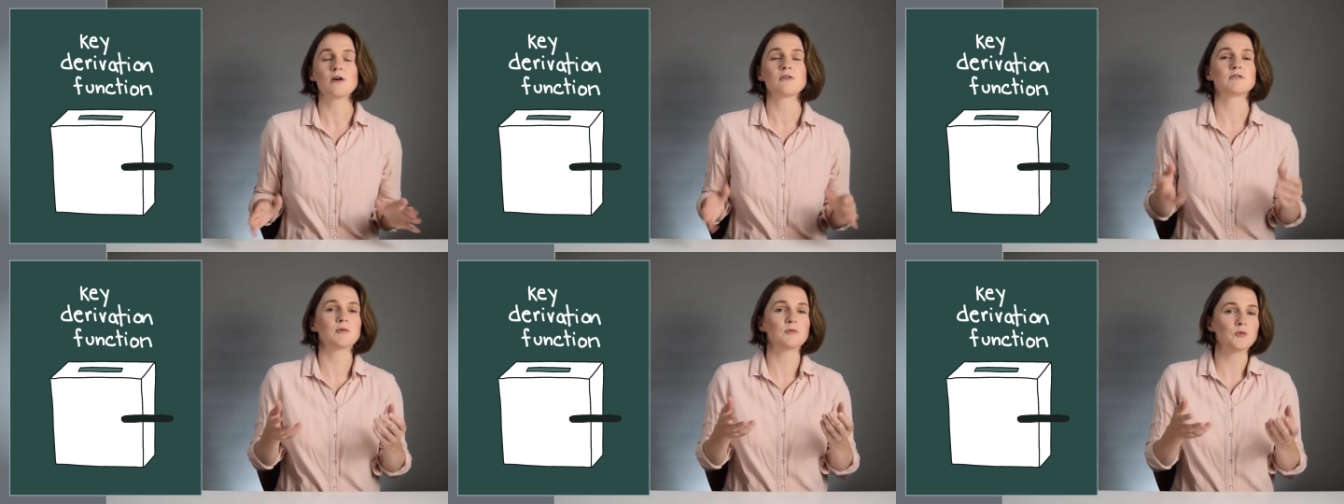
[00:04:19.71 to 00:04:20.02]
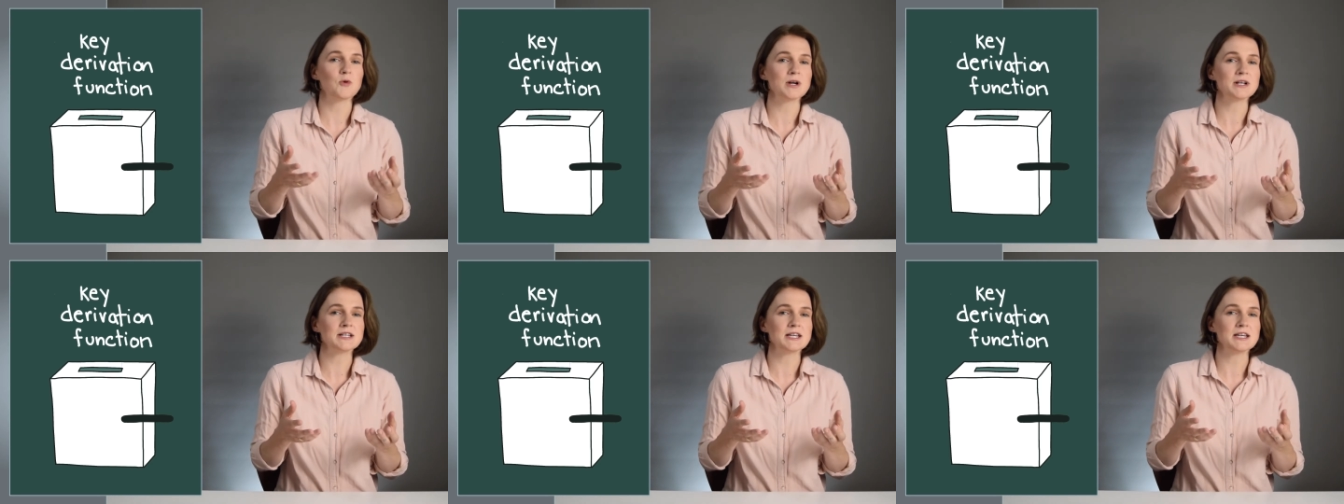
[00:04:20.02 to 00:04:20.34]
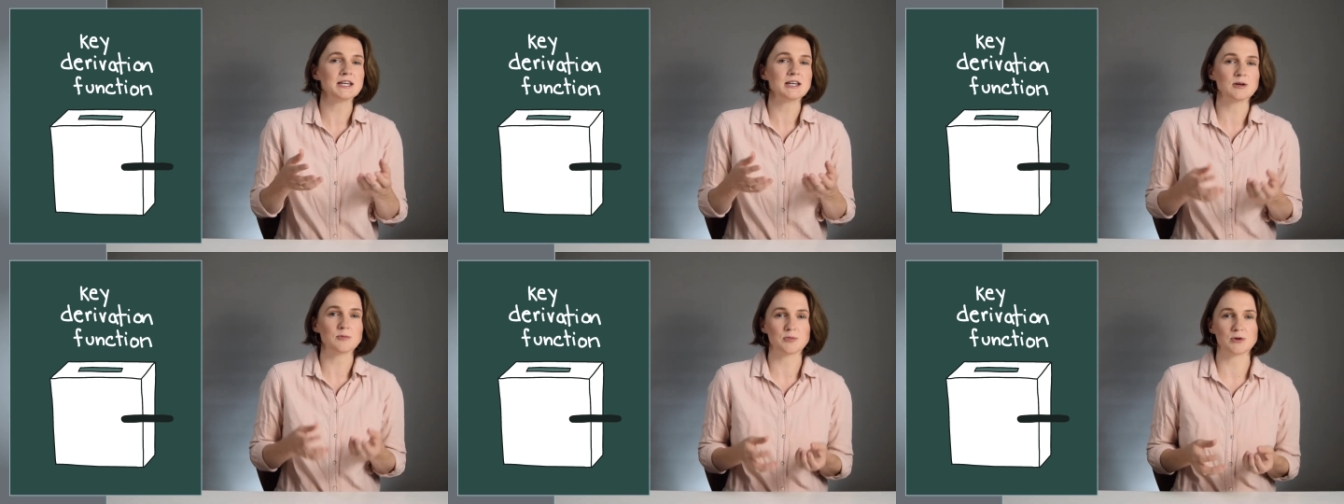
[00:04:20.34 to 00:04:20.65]
From one
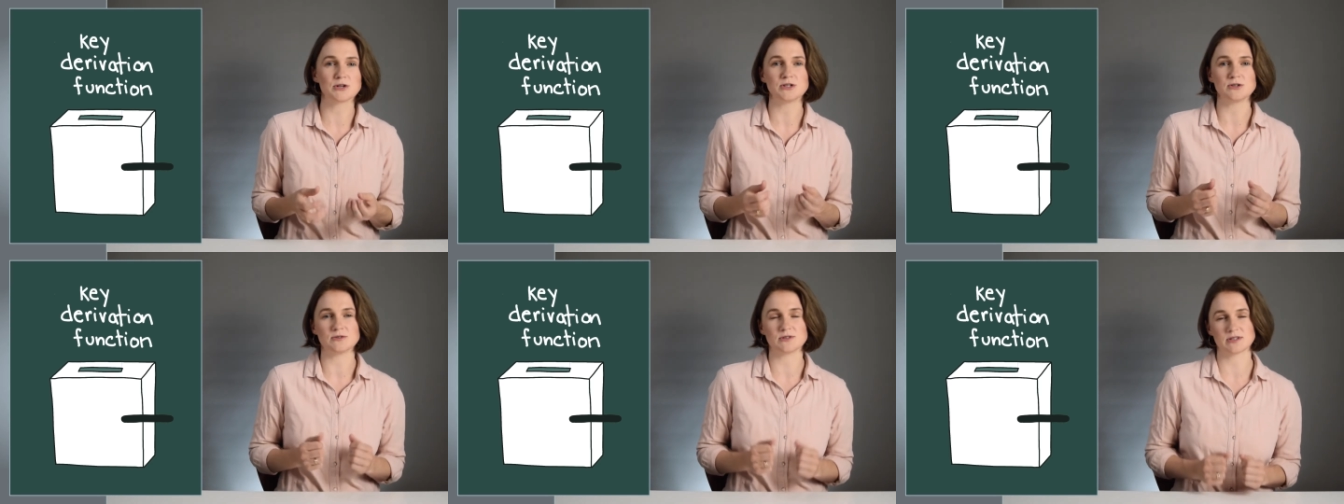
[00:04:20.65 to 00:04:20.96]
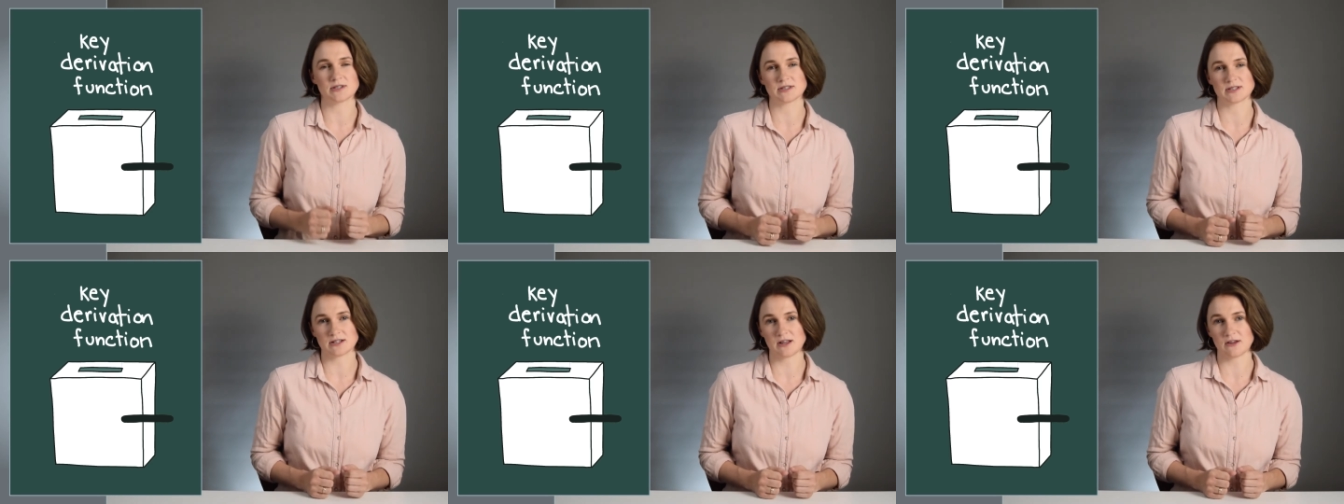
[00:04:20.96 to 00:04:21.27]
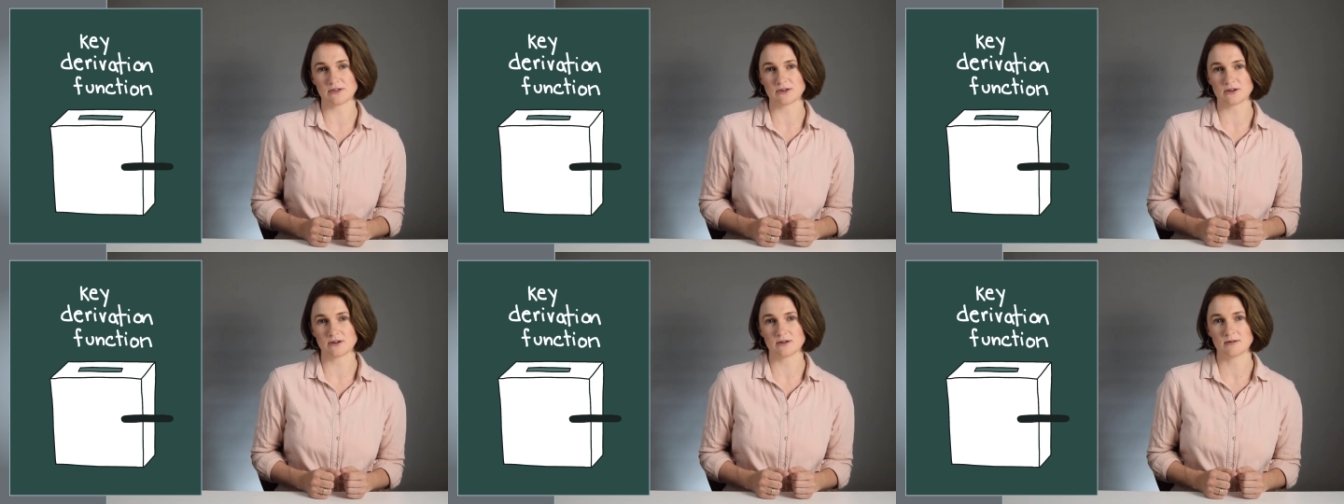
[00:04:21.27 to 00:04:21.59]
key, it produces
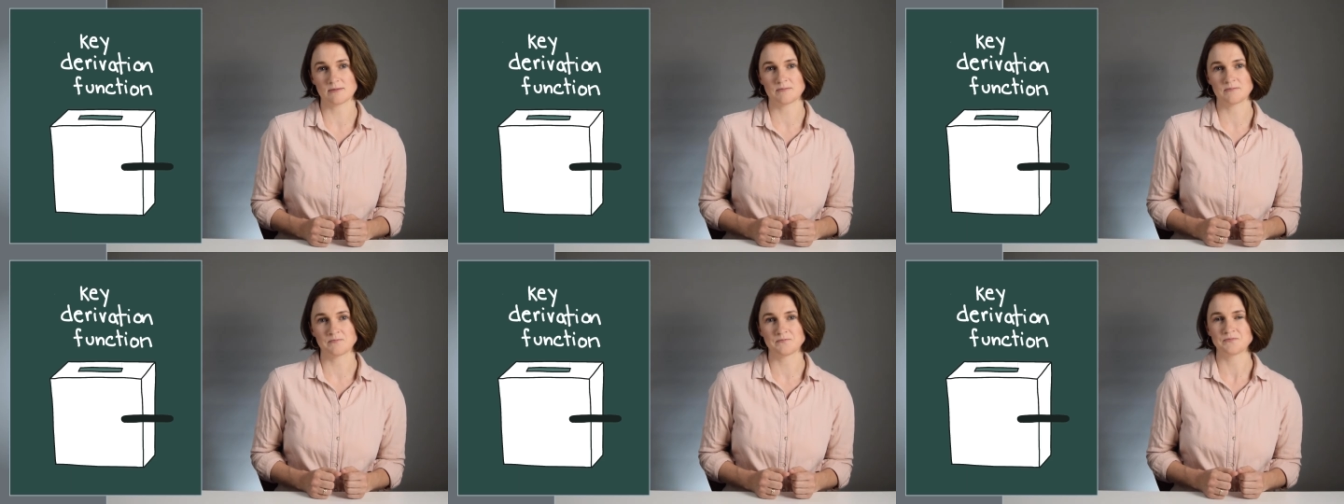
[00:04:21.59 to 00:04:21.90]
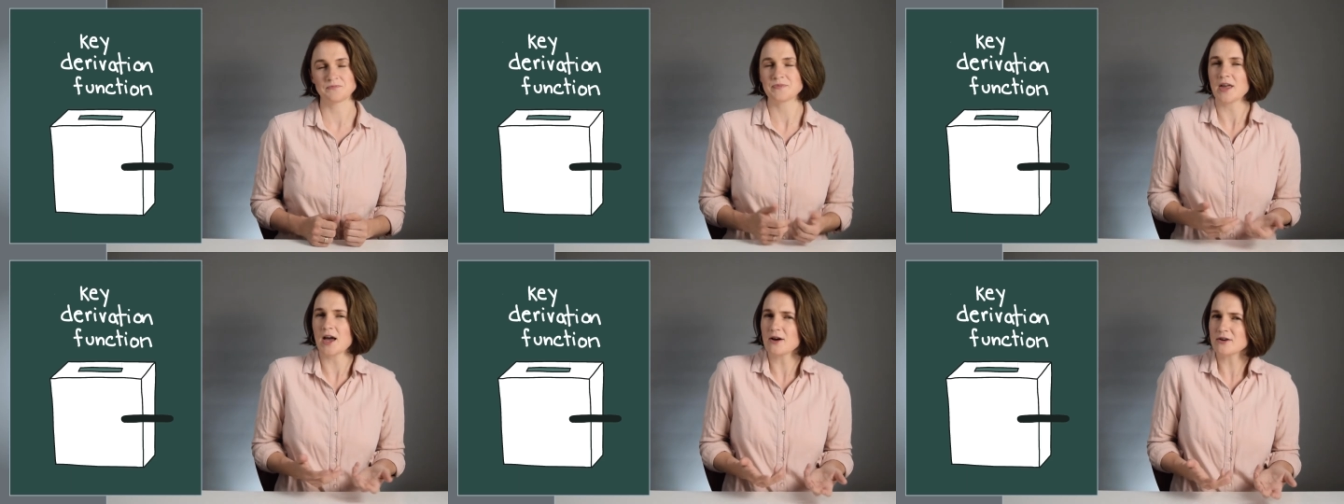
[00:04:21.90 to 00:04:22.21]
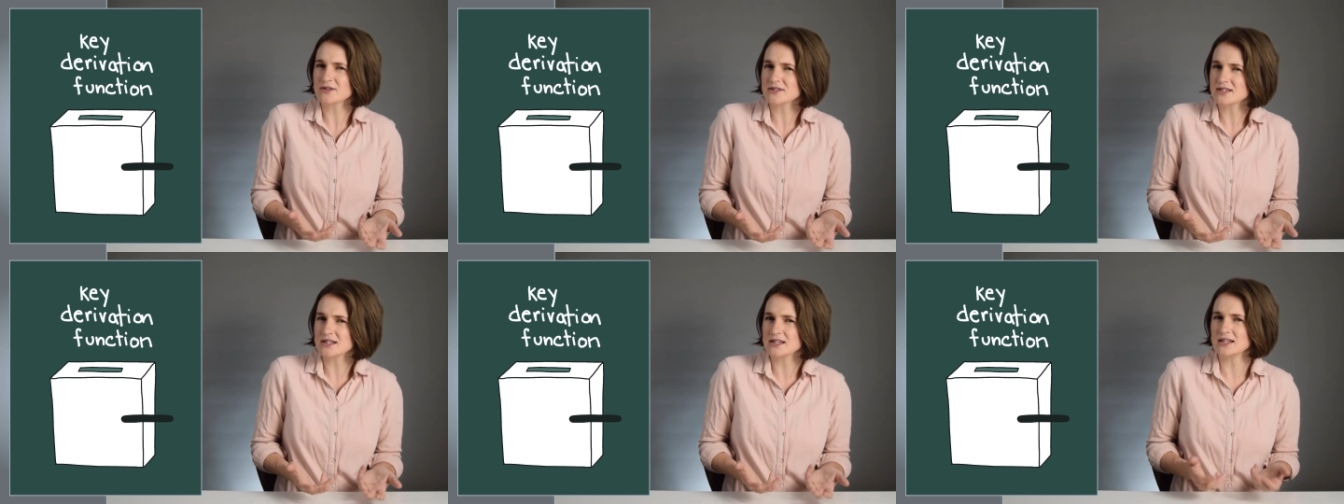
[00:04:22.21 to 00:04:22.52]
another. How
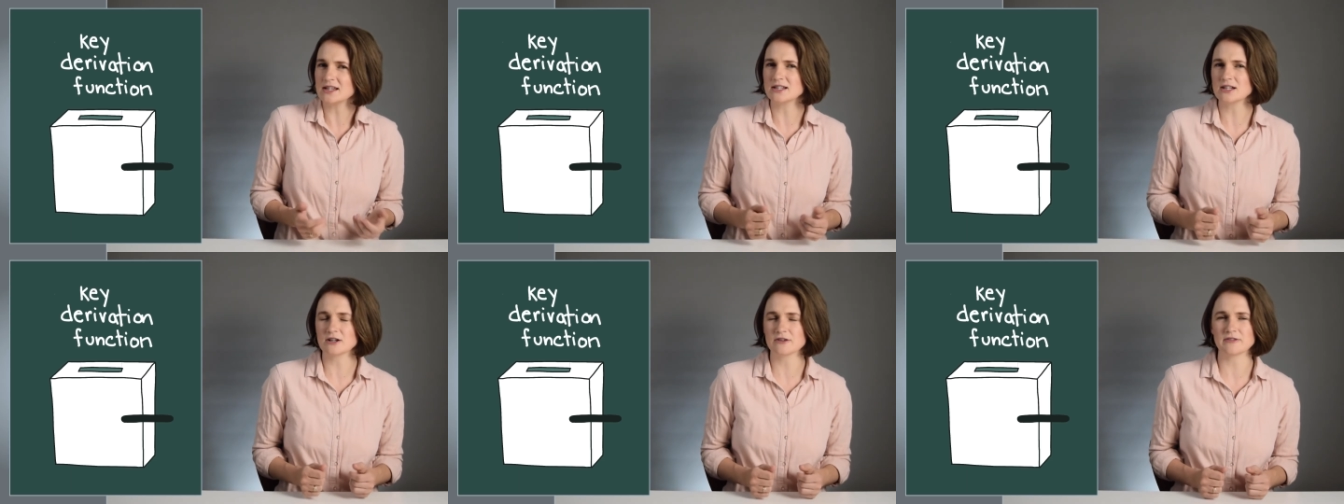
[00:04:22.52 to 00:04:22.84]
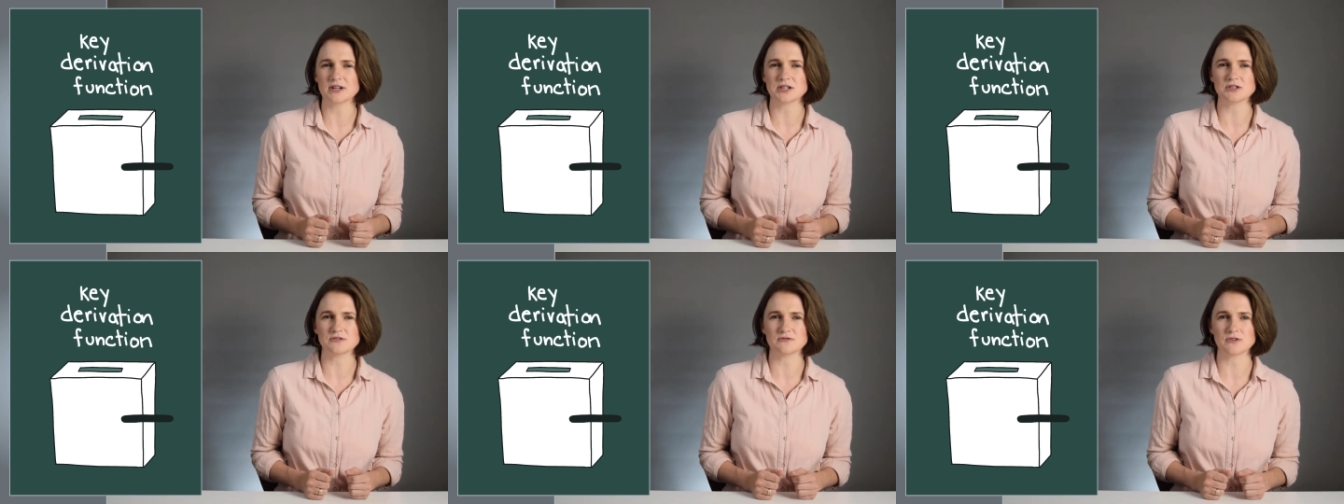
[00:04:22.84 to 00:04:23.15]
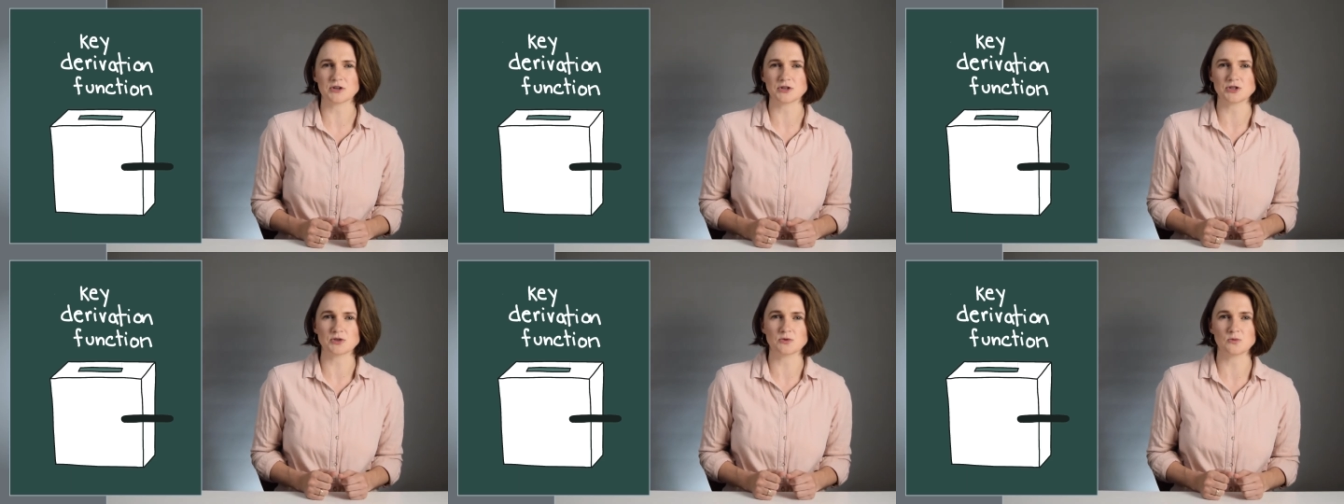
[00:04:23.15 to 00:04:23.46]
does the key derivation
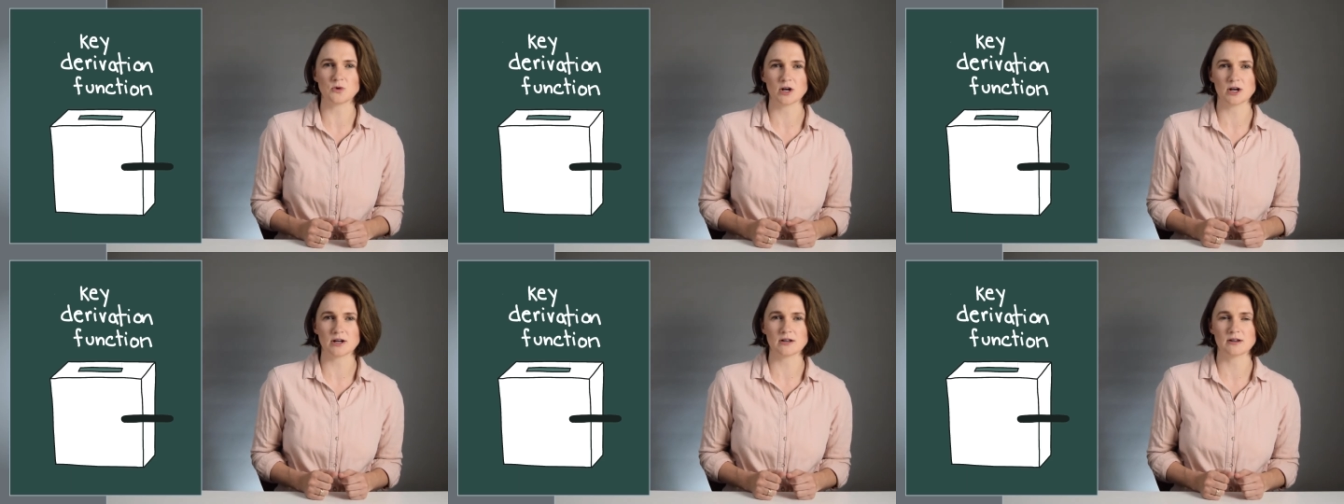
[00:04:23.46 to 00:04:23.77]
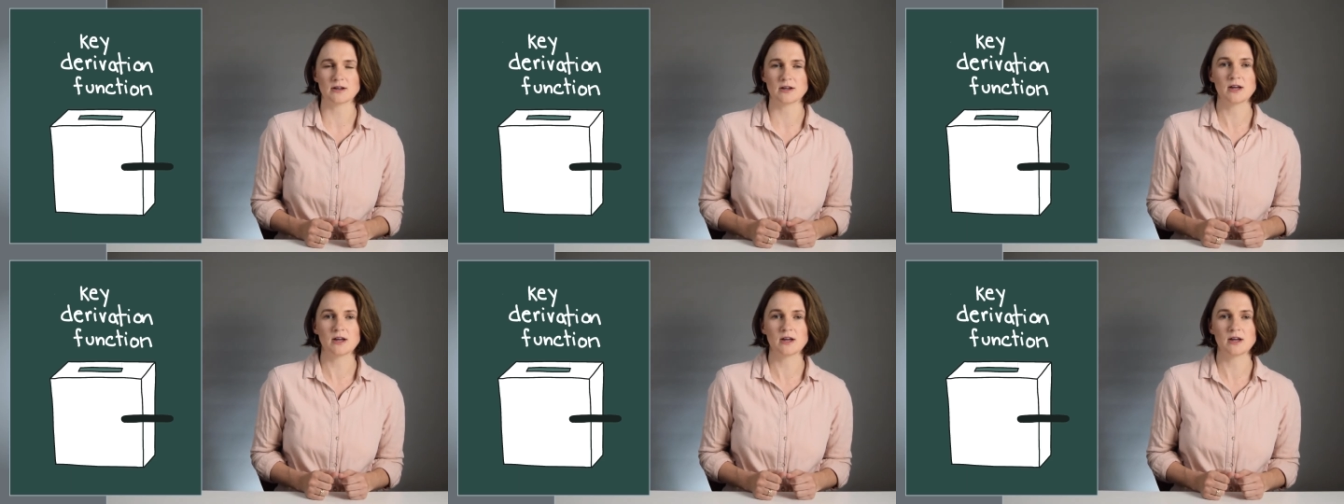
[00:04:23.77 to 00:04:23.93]
function work?